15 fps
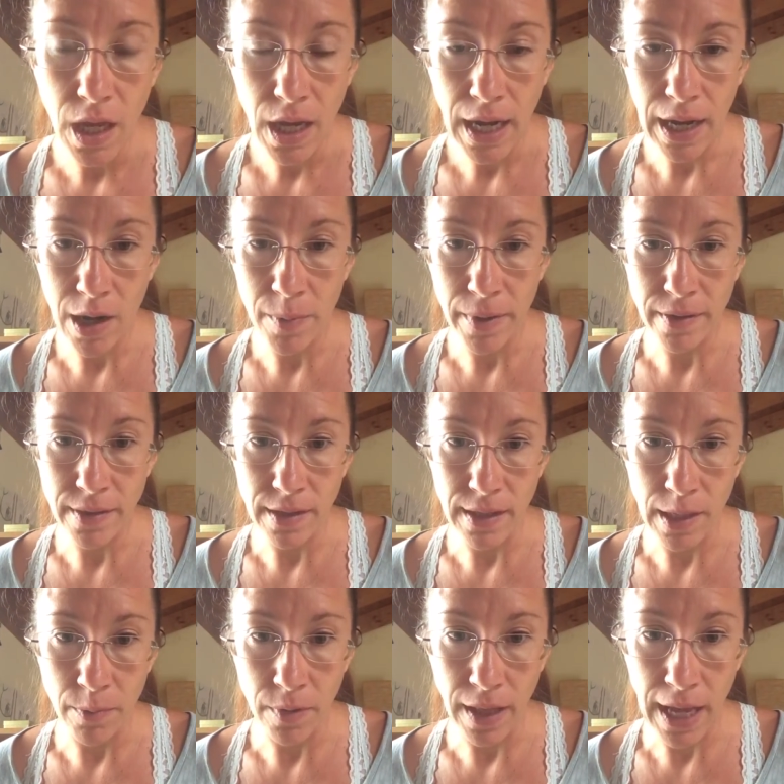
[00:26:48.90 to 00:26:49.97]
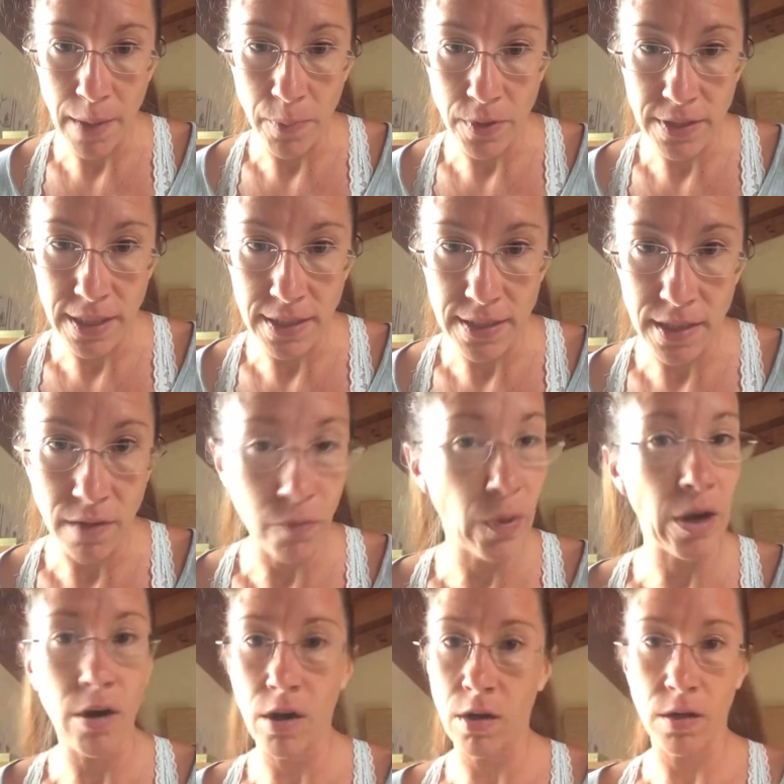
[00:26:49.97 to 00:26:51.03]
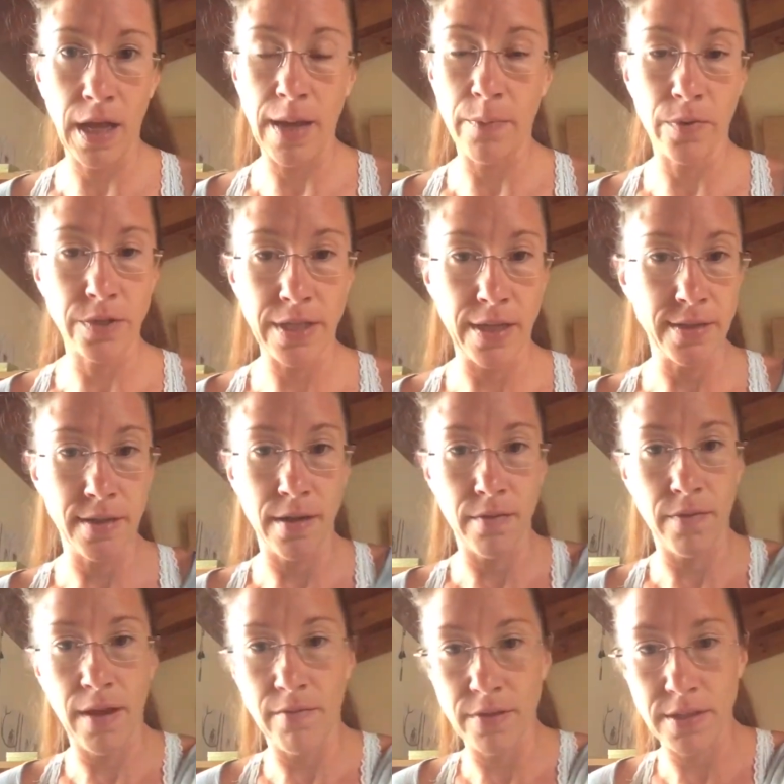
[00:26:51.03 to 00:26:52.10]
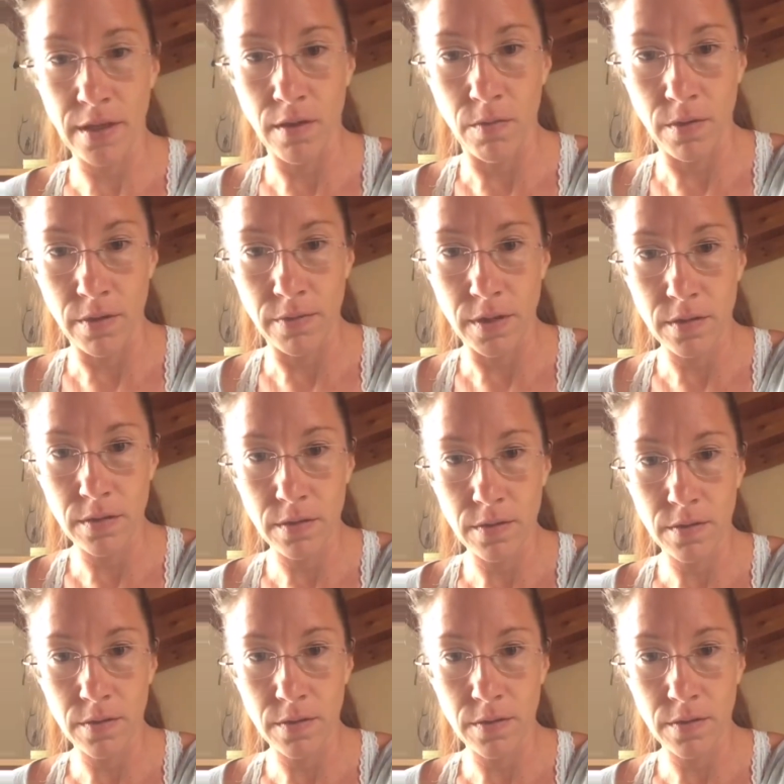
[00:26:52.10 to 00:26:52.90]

How about the label hypersensitive? We're all hypersensitive, every single one of us.